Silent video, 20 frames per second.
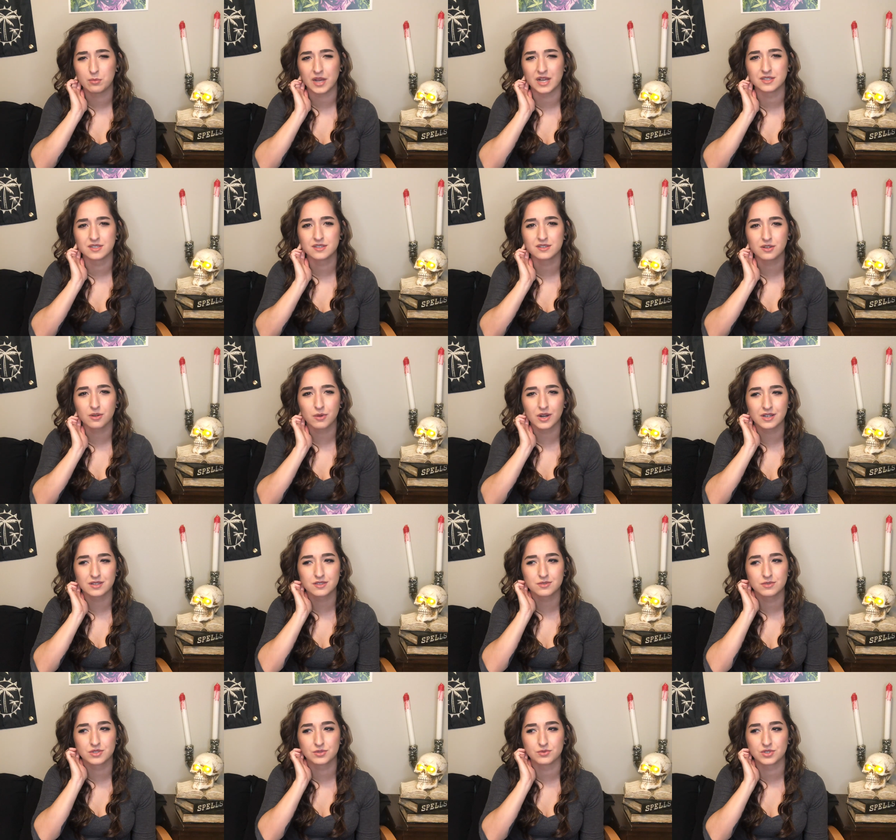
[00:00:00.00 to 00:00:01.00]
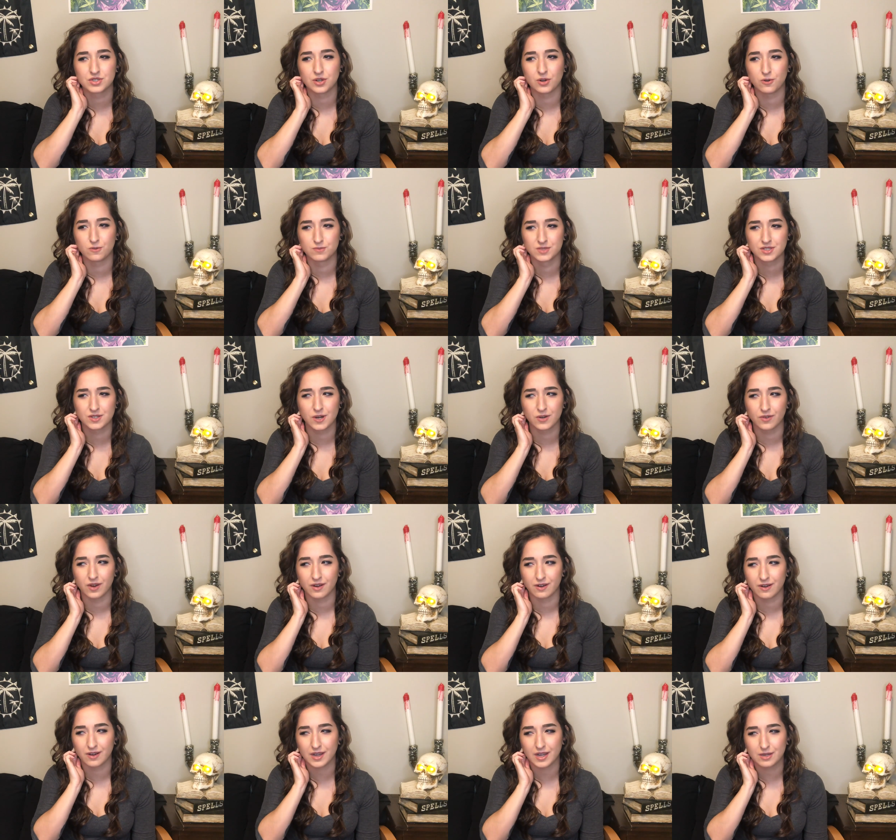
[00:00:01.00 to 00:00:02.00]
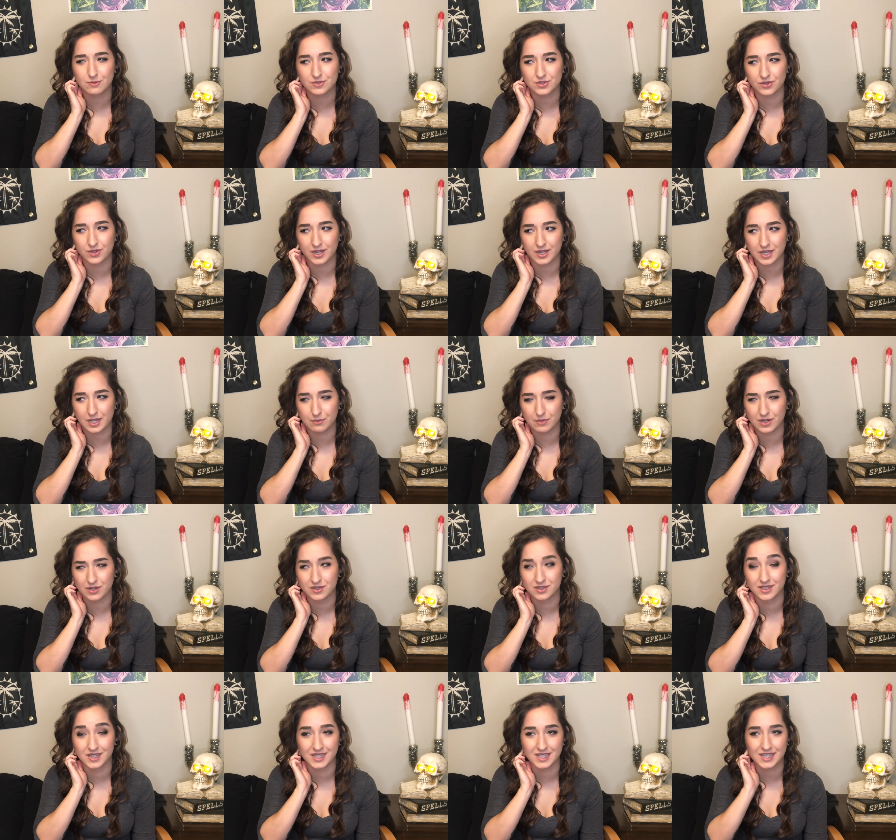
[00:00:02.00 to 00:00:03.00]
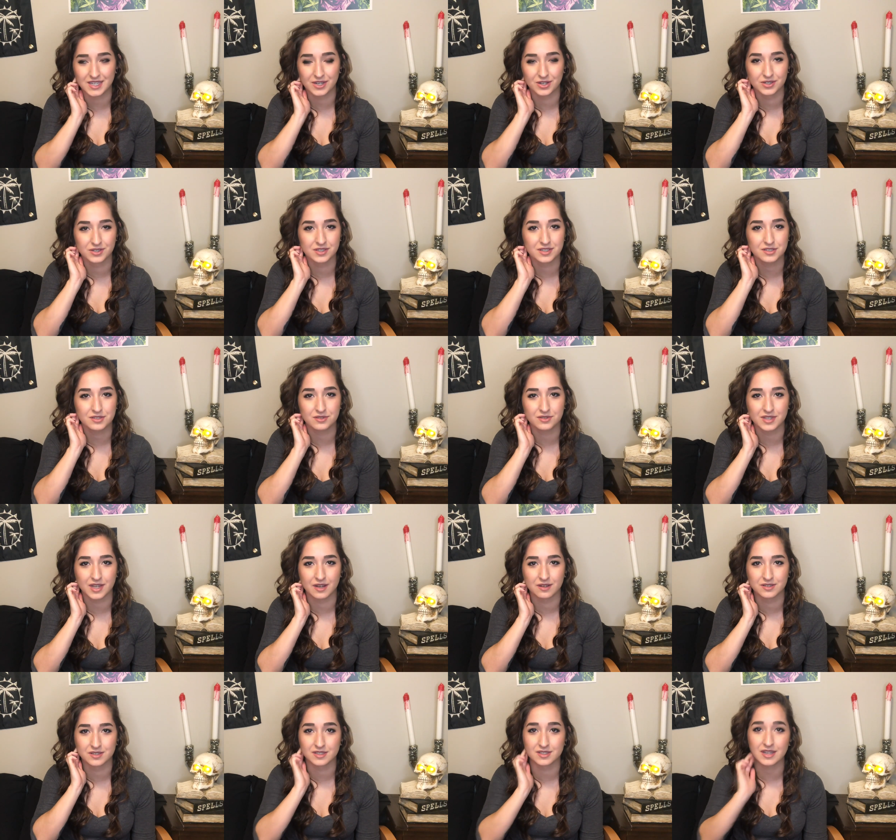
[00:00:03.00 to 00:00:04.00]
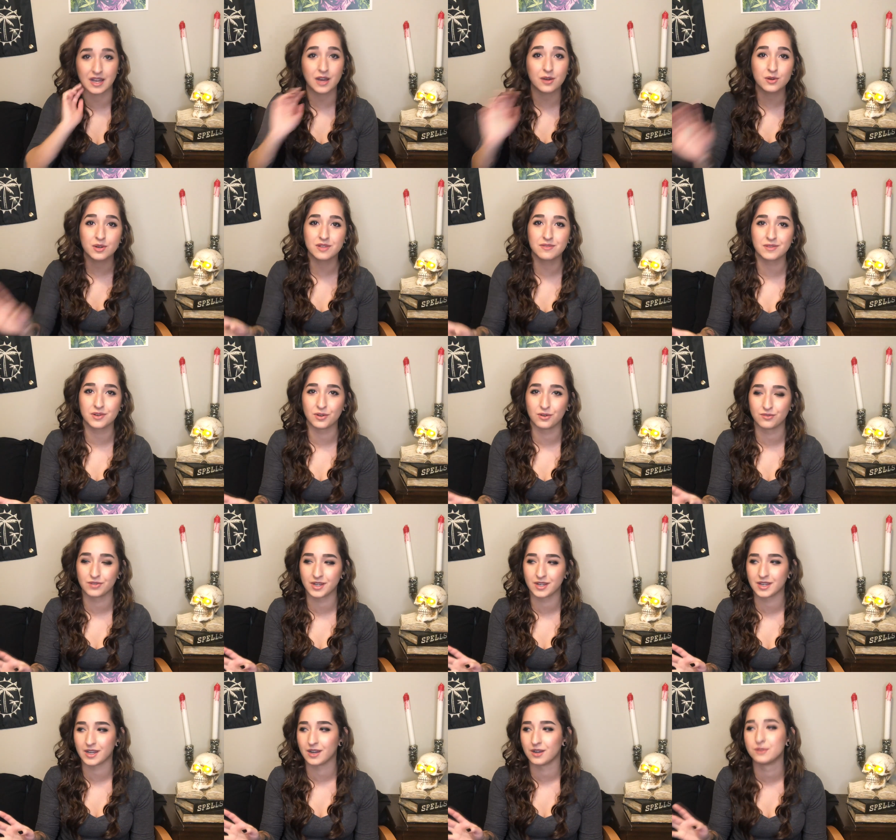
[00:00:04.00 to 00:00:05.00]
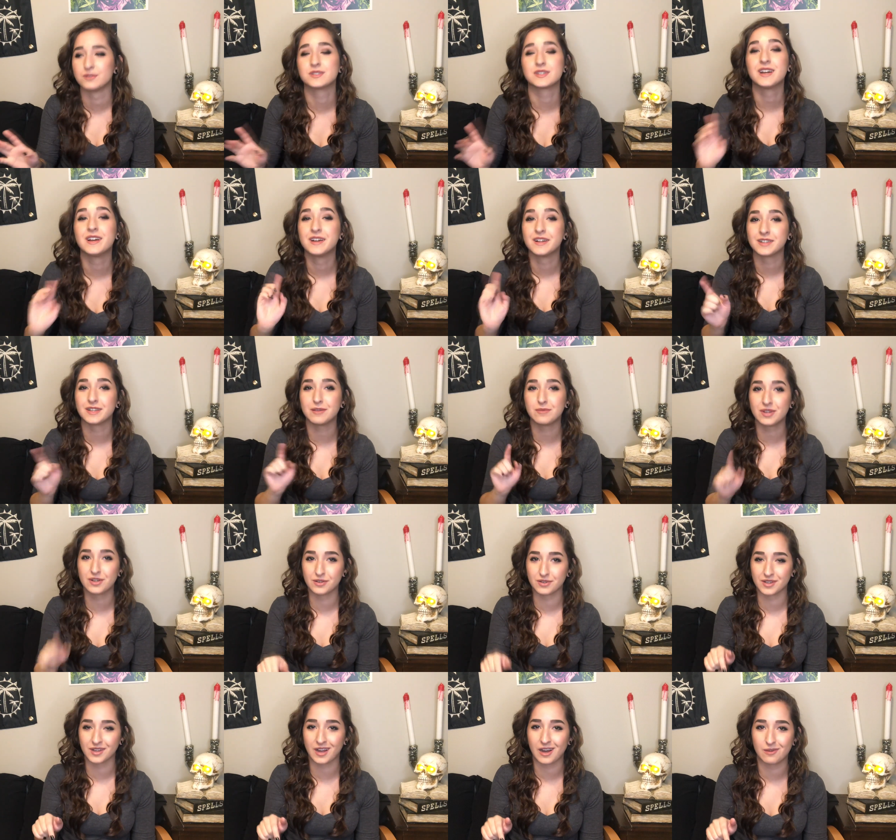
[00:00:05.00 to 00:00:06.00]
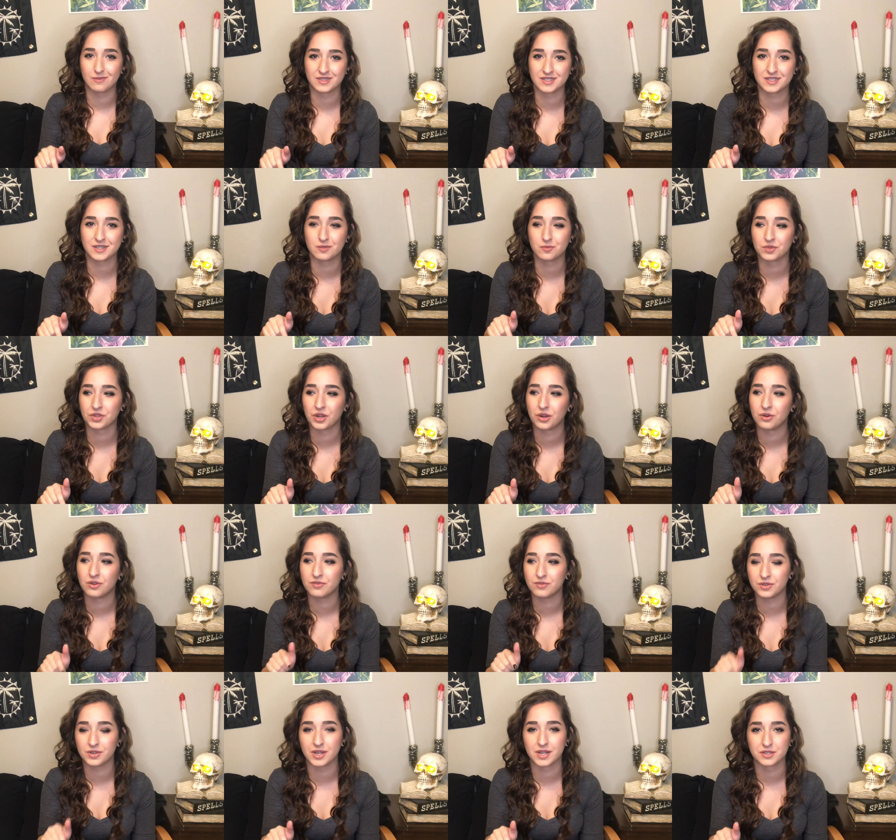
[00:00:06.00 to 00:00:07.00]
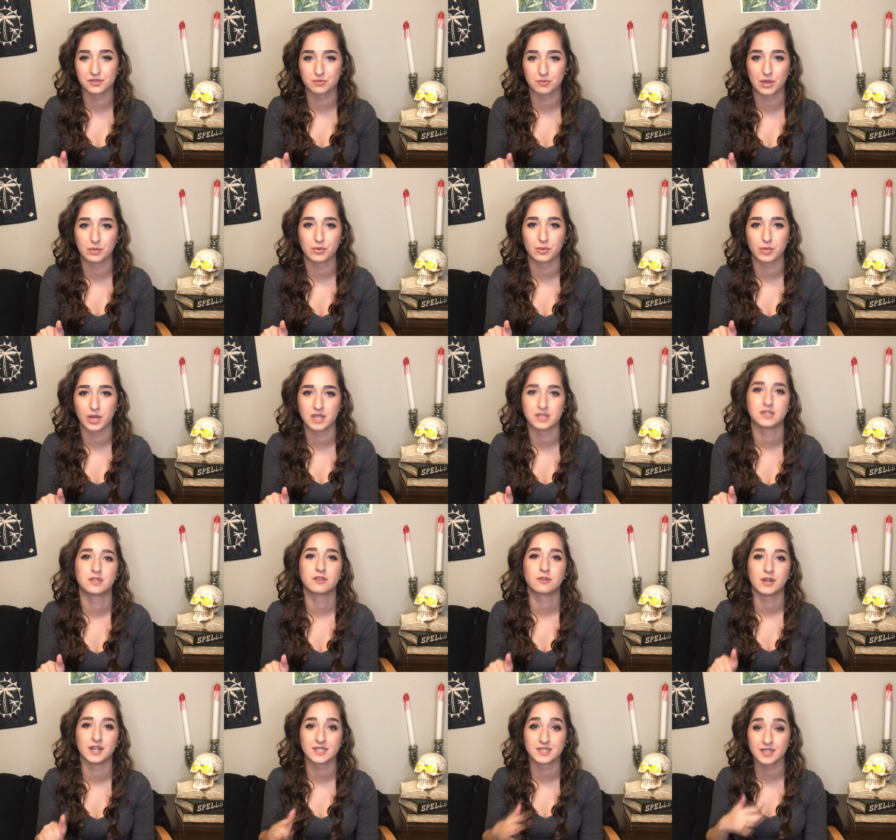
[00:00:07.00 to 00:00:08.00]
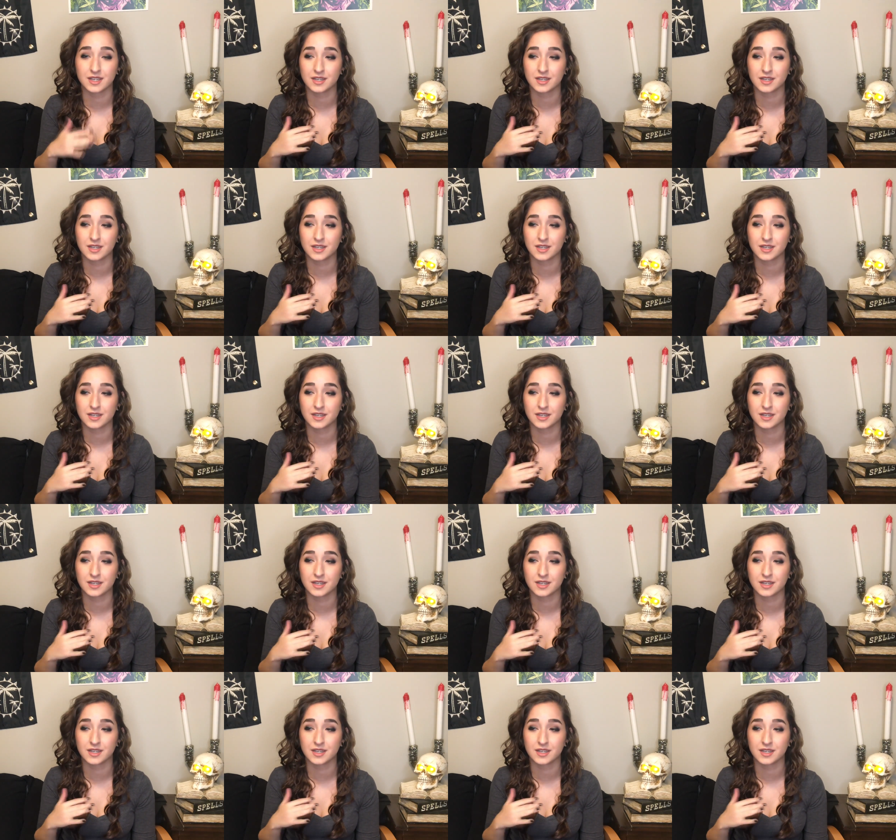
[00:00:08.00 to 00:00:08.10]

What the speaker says: Peasant Quest, which was a Homestar Runner game, so that came out in like the early 2000s. I don't even know if that counts. Let me know in the comments down below if you guys remember Peasant Quest.